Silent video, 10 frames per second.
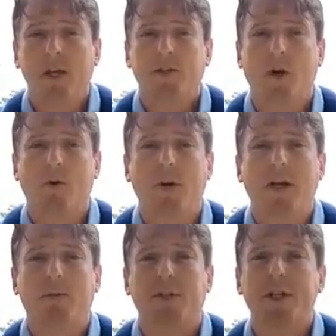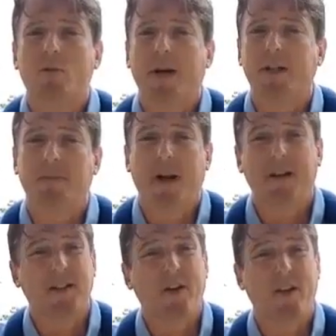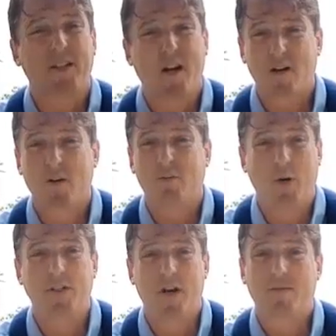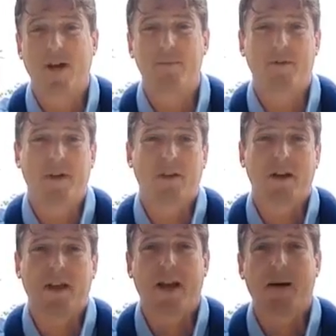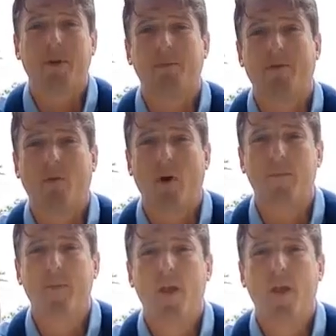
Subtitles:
So it was interesting, but I tell you, would have terrified me if I thought that happening before.